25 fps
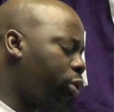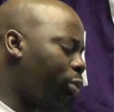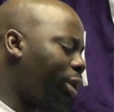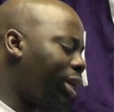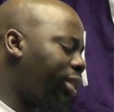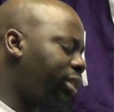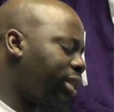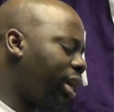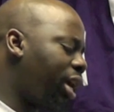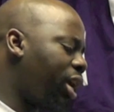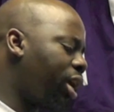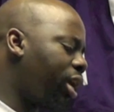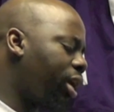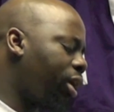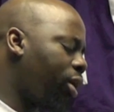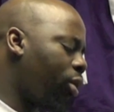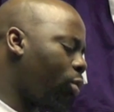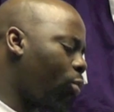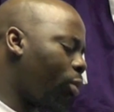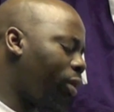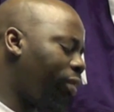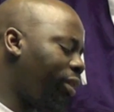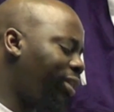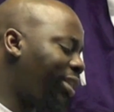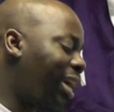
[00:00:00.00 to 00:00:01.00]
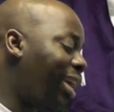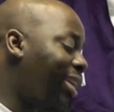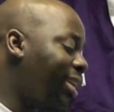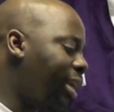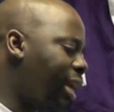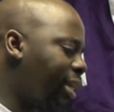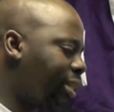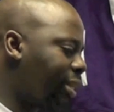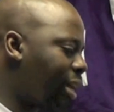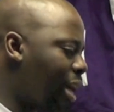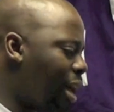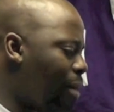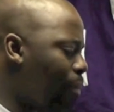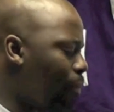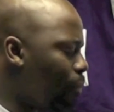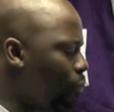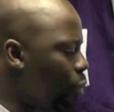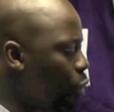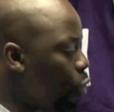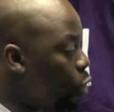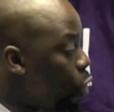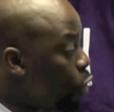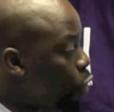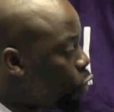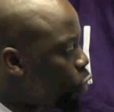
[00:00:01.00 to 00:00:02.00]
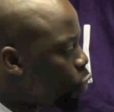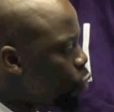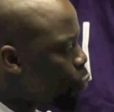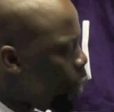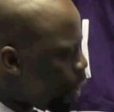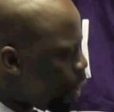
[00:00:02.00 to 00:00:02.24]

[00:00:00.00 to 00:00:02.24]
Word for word: So we are saying when these ideas come, you know, you should